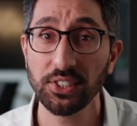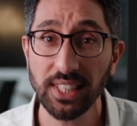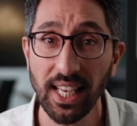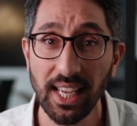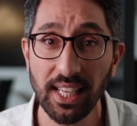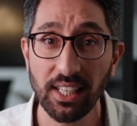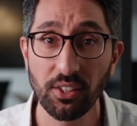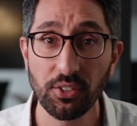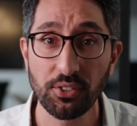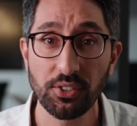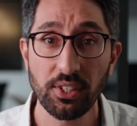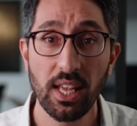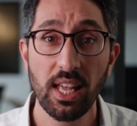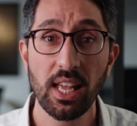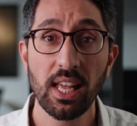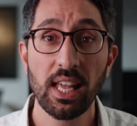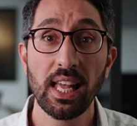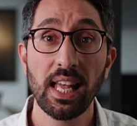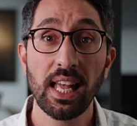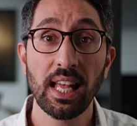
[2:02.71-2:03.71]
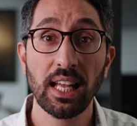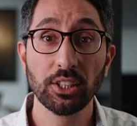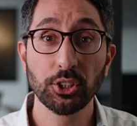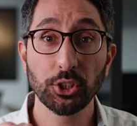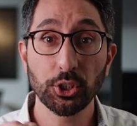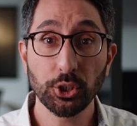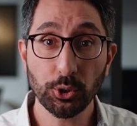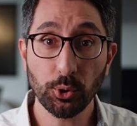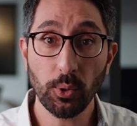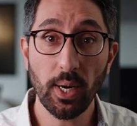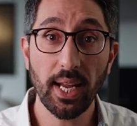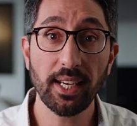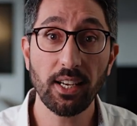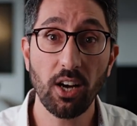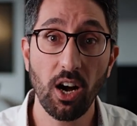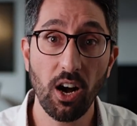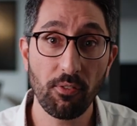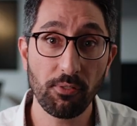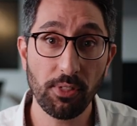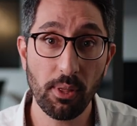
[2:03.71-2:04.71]
sales straight
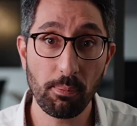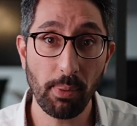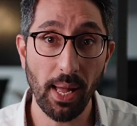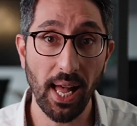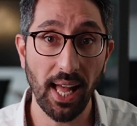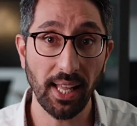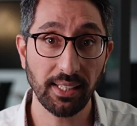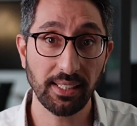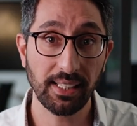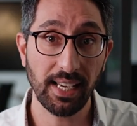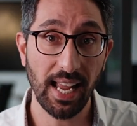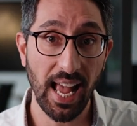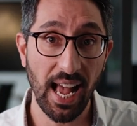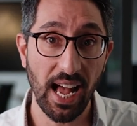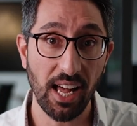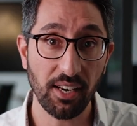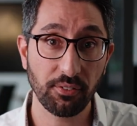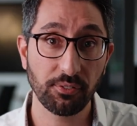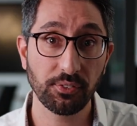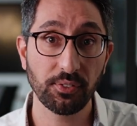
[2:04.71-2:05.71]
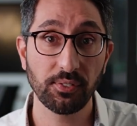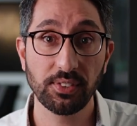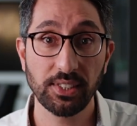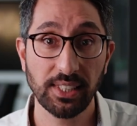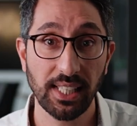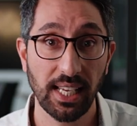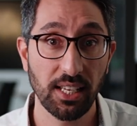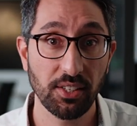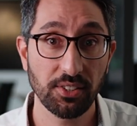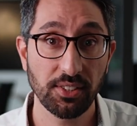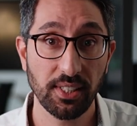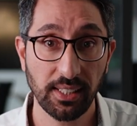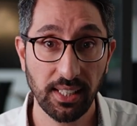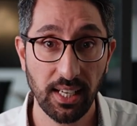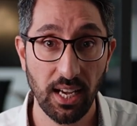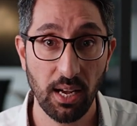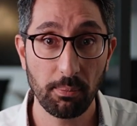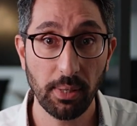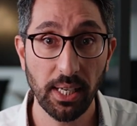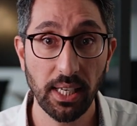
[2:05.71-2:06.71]
off the bat and out of sales that
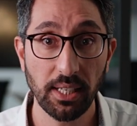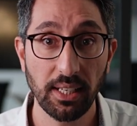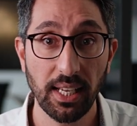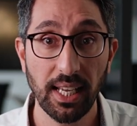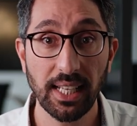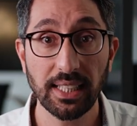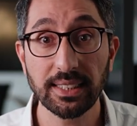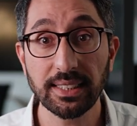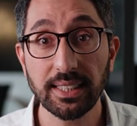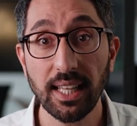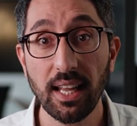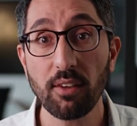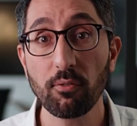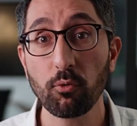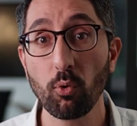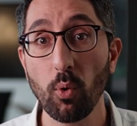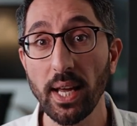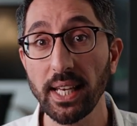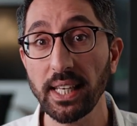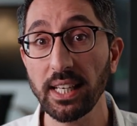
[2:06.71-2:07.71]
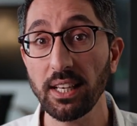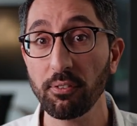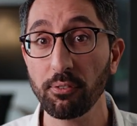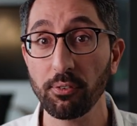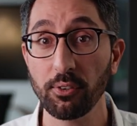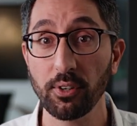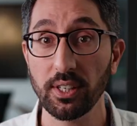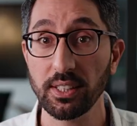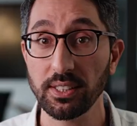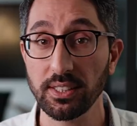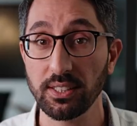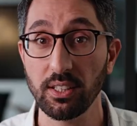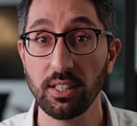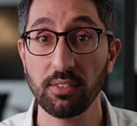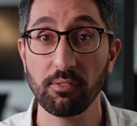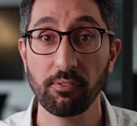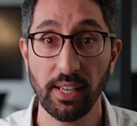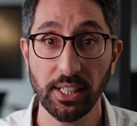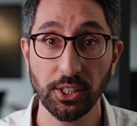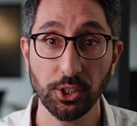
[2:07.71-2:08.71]
come in, instead of waiting for it to
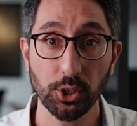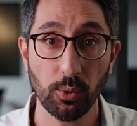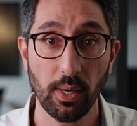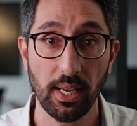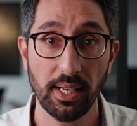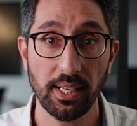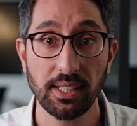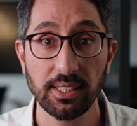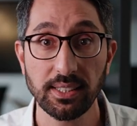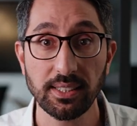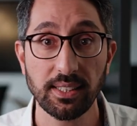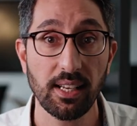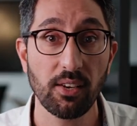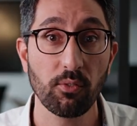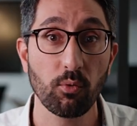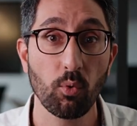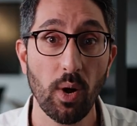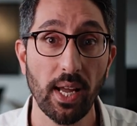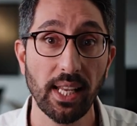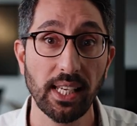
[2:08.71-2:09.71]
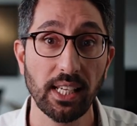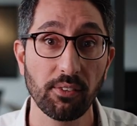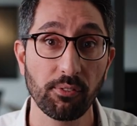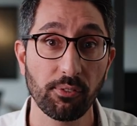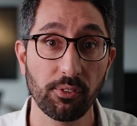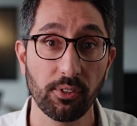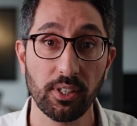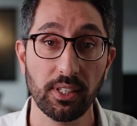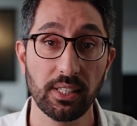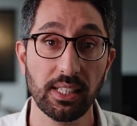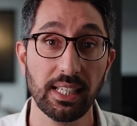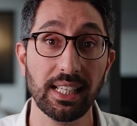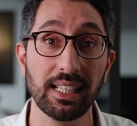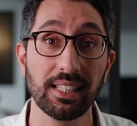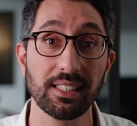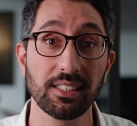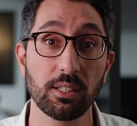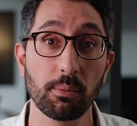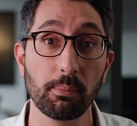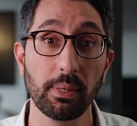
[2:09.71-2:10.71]
eventuate, instead of waiting for
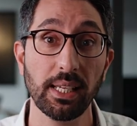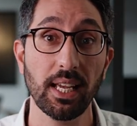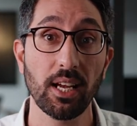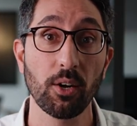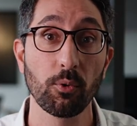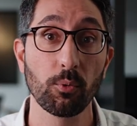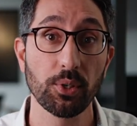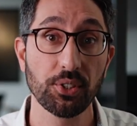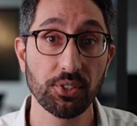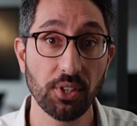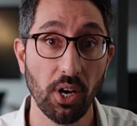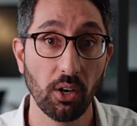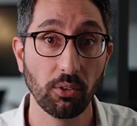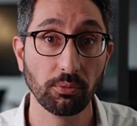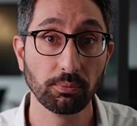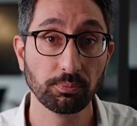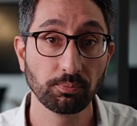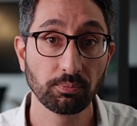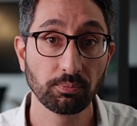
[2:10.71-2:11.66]
it to be a result.